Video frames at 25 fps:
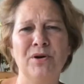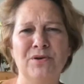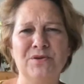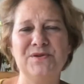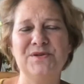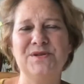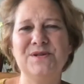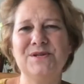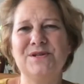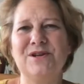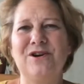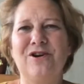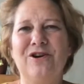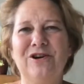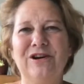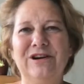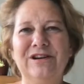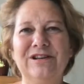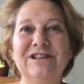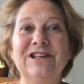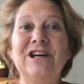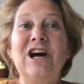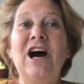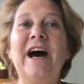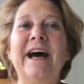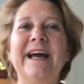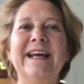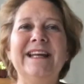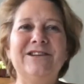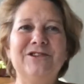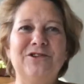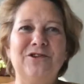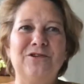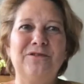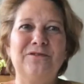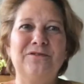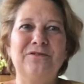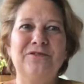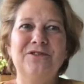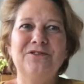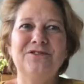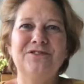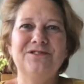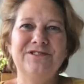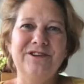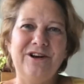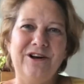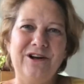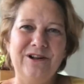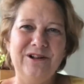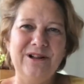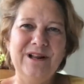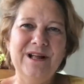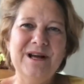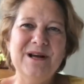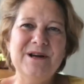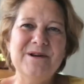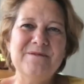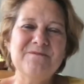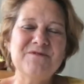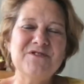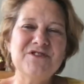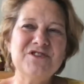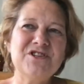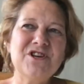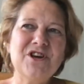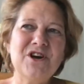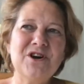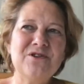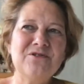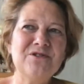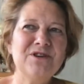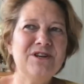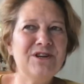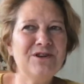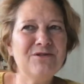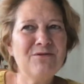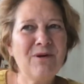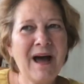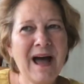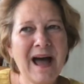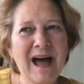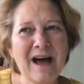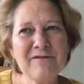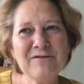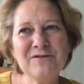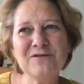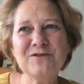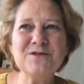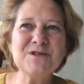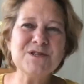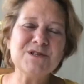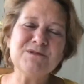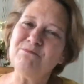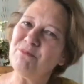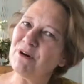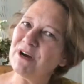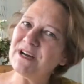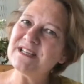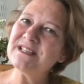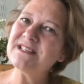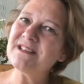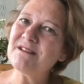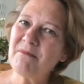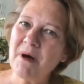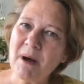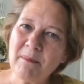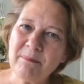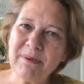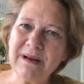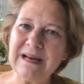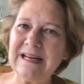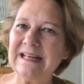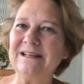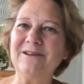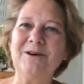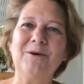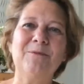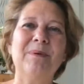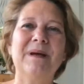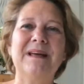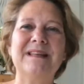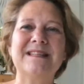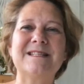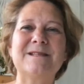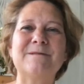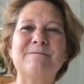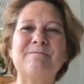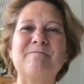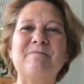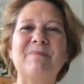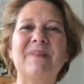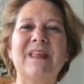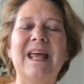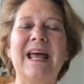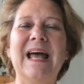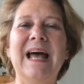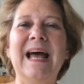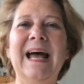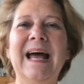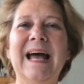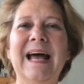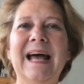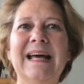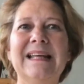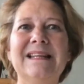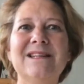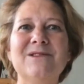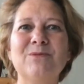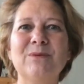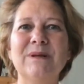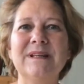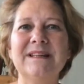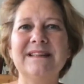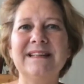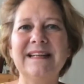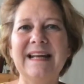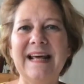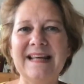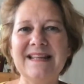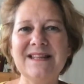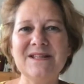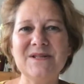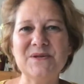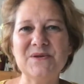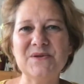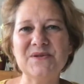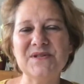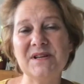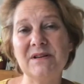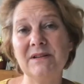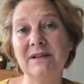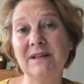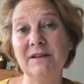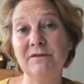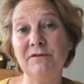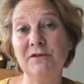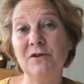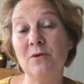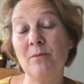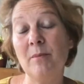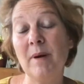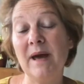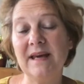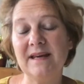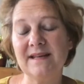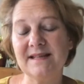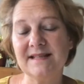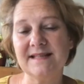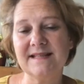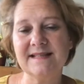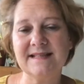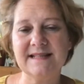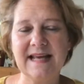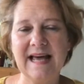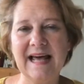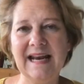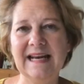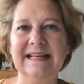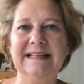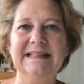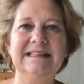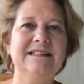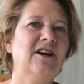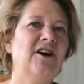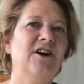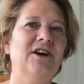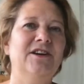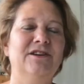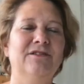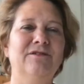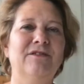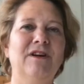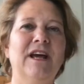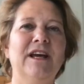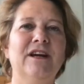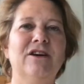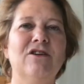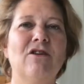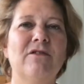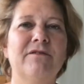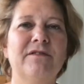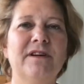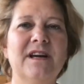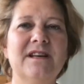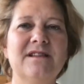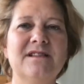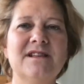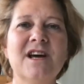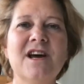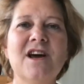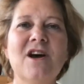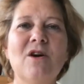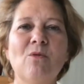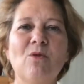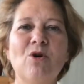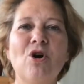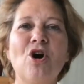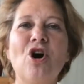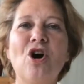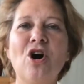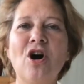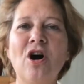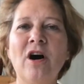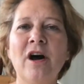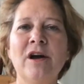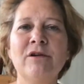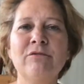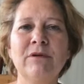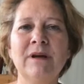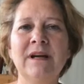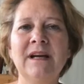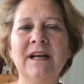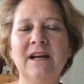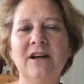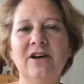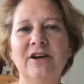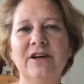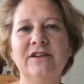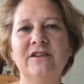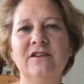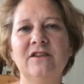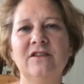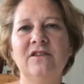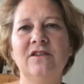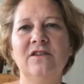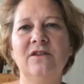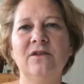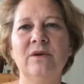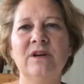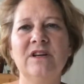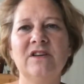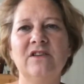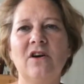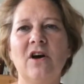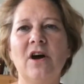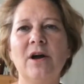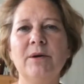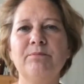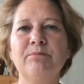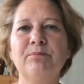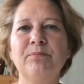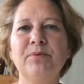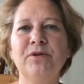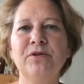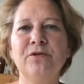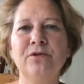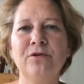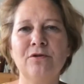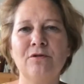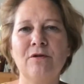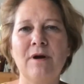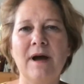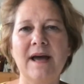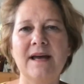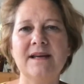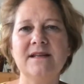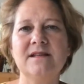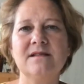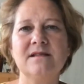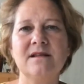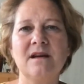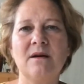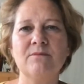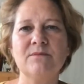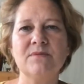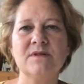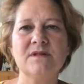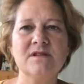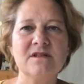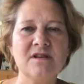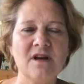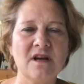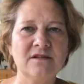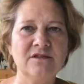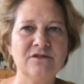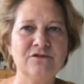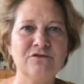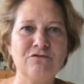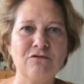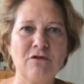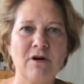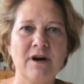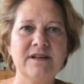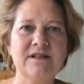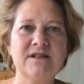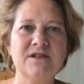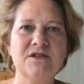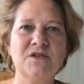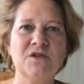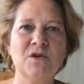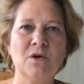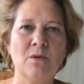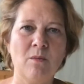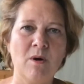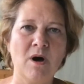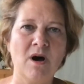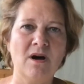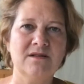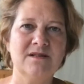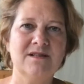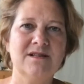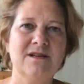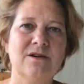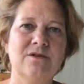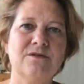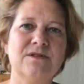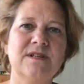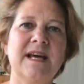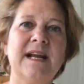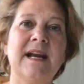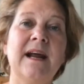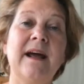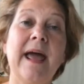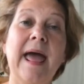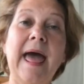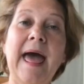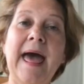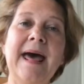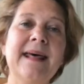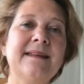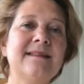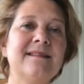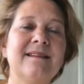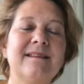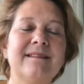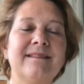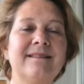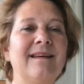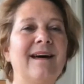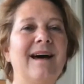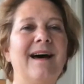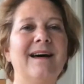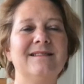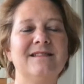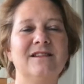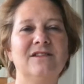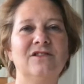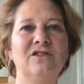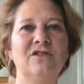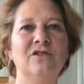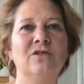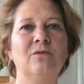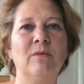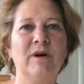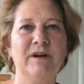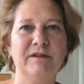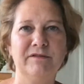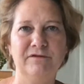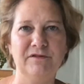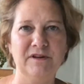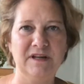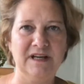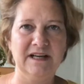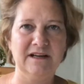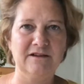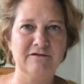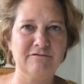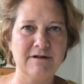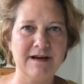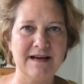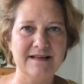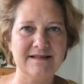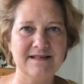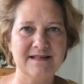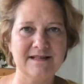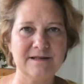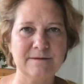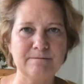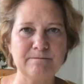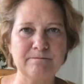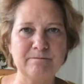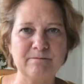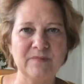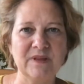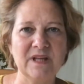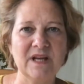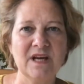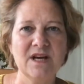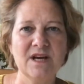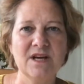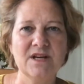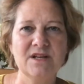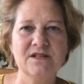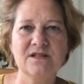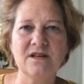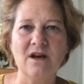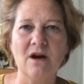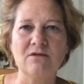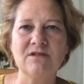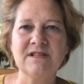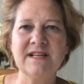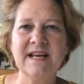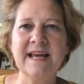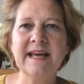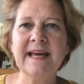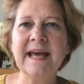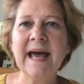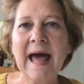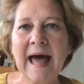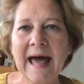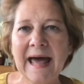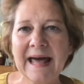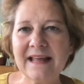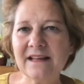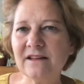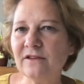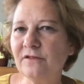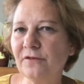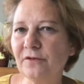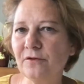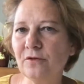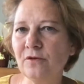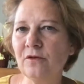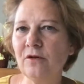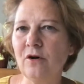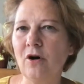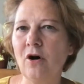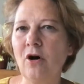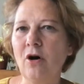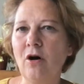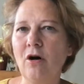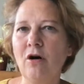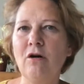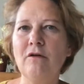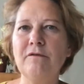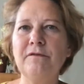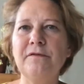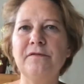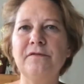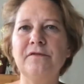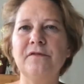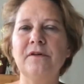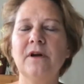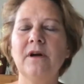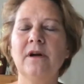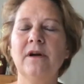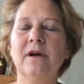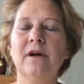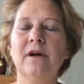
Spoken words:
pulses are kind of dull. So you have to spice them up a little bit. And with lentils, and if you make a salad kind of like of it, what I really like to do is I puree some sun-dried tomatoes and I add that to my vinaigrette. So take a handful of